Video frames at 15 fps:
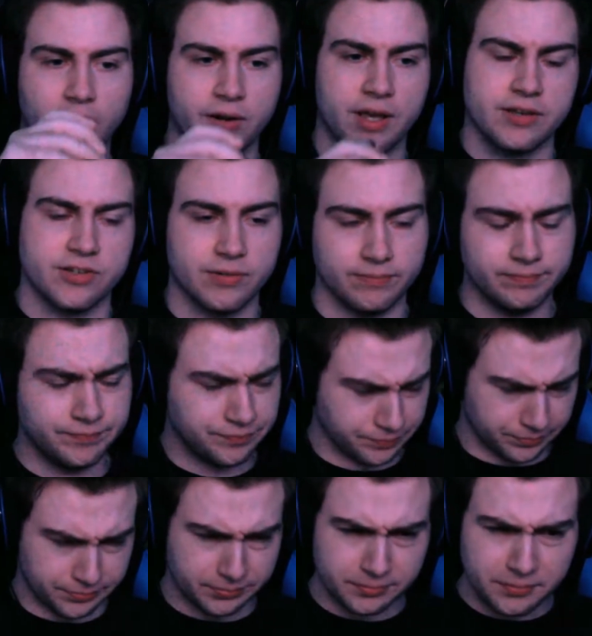Okay, so
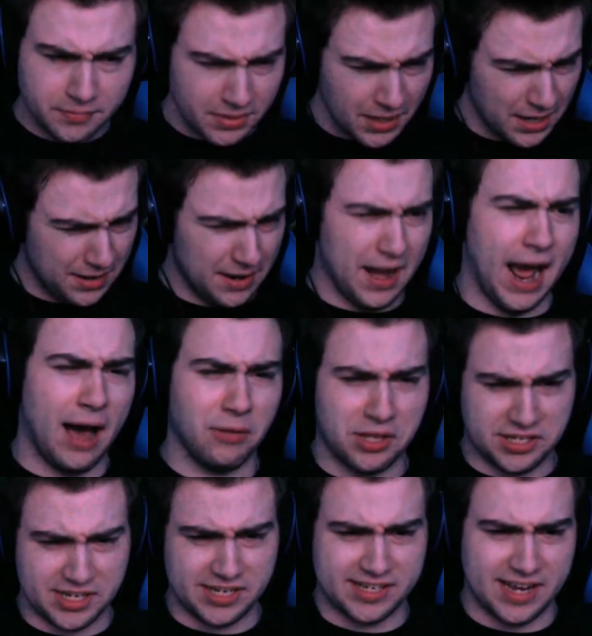now
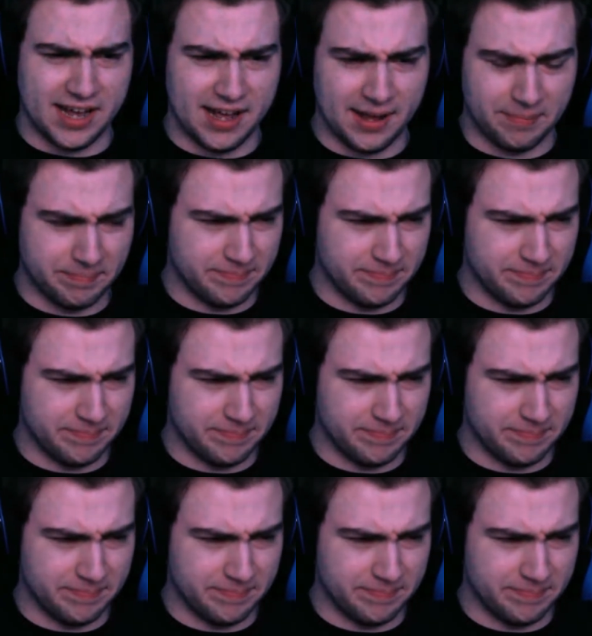this is